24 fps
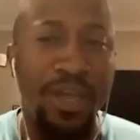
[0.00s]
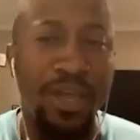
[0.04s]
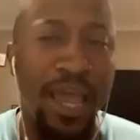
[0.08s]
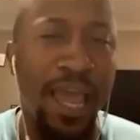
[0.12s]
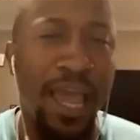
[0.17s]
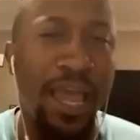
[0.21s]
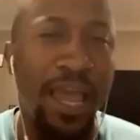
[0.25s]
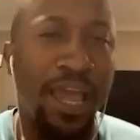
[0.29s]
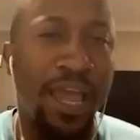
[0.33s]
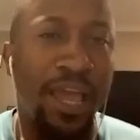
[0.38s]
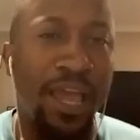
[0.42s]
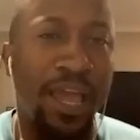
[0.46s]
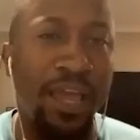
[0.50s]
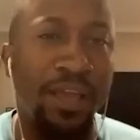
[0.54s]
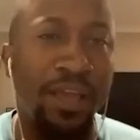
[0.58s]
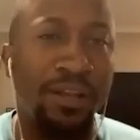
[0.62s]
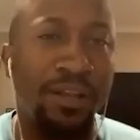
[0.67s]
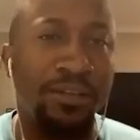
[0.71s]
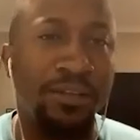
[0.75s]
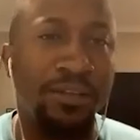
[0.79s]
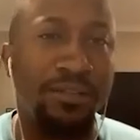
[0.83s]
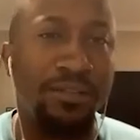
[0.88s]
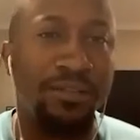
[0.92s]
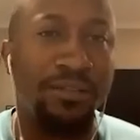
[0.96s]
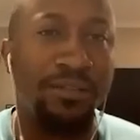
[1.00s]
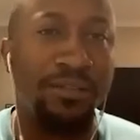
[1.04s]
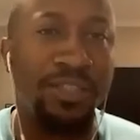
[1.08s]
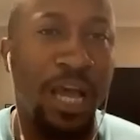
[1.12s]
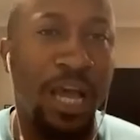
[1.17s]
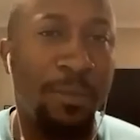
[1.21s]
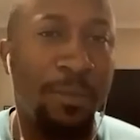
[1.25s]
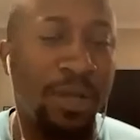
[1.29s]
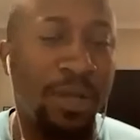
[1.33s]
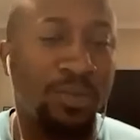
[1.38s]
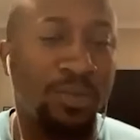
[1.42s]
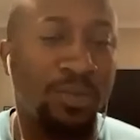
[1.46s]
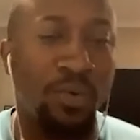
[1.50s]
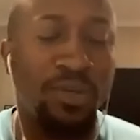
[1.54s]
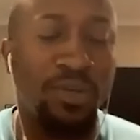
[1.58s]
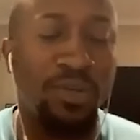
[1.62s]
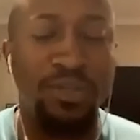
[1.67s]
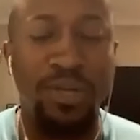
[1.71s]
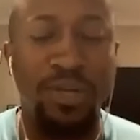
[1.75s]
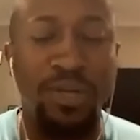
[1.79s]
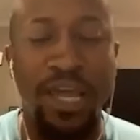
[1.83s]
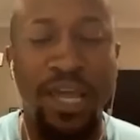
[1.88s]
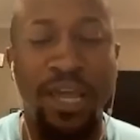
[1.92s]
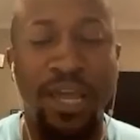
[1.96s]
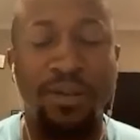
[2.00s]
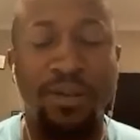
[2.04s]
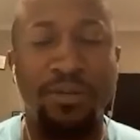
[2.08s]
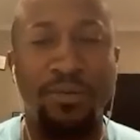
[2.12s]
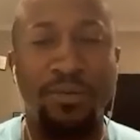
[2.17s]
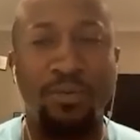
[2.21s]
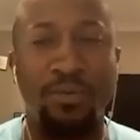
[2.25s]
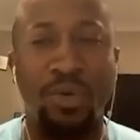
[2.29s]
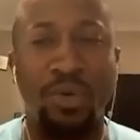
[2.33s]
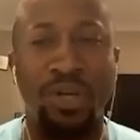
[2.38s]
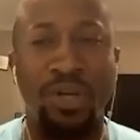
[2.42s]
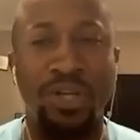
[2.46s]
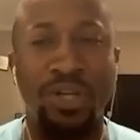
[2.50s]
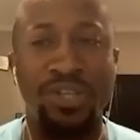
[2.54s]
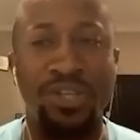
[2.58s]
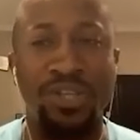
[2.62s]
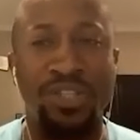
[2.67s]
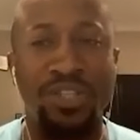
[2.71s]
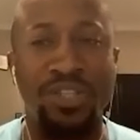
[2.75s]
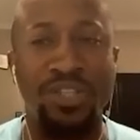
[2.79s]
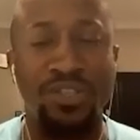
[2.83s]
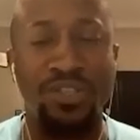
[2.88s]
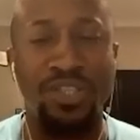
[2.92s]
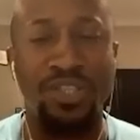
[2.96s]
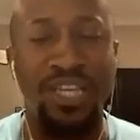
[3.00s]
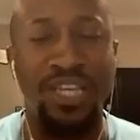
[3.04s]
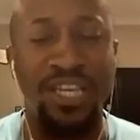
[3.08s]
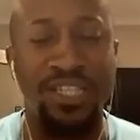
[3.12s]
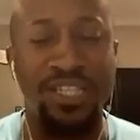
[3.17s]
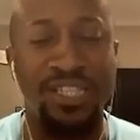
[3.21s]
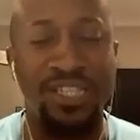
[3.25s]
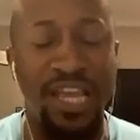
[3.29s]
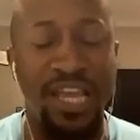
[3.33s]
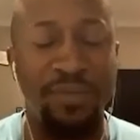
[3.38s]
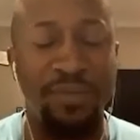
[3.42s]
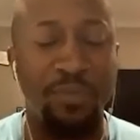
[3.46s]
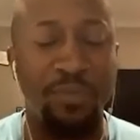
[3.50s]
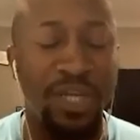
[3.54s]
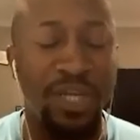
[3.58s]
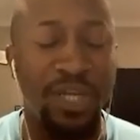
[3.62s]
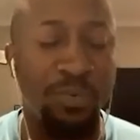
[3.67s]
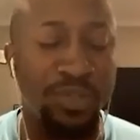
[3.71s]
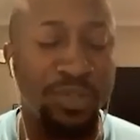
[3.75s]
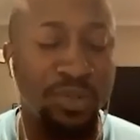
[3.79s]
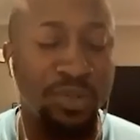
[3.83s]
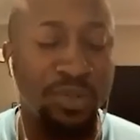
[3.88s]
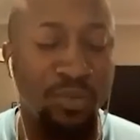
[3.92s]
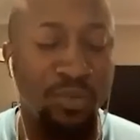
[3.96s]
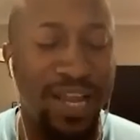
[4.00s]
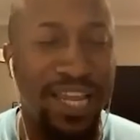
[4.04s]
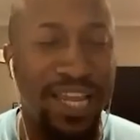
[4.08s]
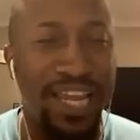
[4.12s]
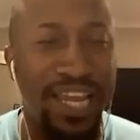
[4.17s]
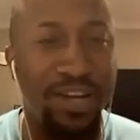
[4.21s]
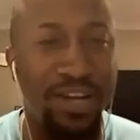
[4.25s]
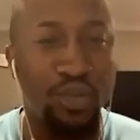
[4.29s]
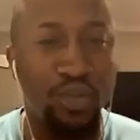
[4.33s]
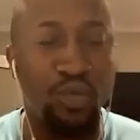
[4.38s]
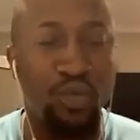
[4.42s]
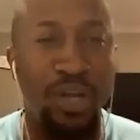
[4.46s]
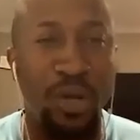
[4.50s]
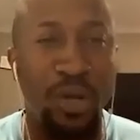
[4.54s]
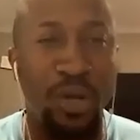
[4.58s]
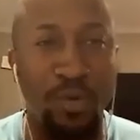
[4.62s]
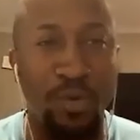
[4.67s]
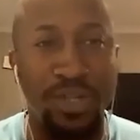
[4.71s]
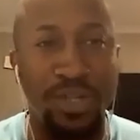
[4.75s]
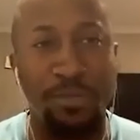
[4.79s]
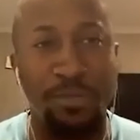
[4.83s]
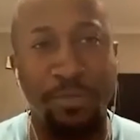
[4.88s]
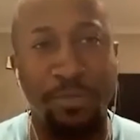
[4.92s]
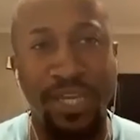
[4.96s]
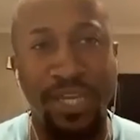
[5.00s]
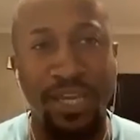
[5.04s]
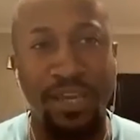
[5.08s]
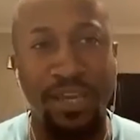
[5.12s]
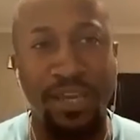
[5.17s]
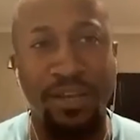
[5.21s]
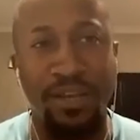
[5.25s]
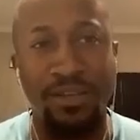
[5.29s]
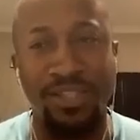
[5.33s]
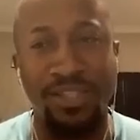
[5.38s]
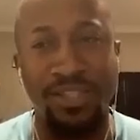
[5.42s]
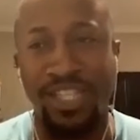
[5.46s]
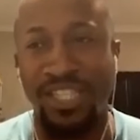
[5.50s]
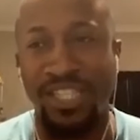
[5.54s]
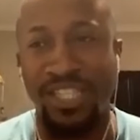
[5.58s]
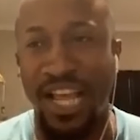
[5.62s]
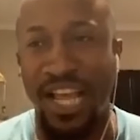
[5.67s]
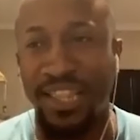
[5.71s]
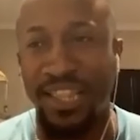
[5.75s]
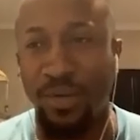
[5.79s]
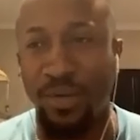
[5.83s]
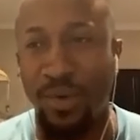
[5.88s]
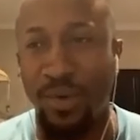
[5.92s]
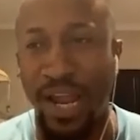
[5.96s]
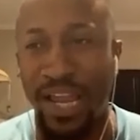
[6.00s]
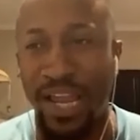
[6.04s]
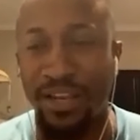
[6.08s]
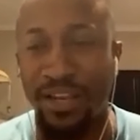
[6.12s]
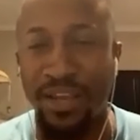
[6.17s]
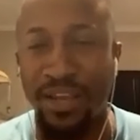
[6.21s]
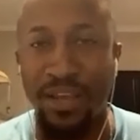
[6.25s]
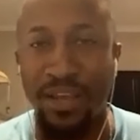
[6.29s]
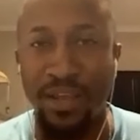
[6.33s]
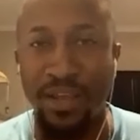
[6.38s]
And the job I was working at was the same, it was the right industry I wanted to be in, just not the right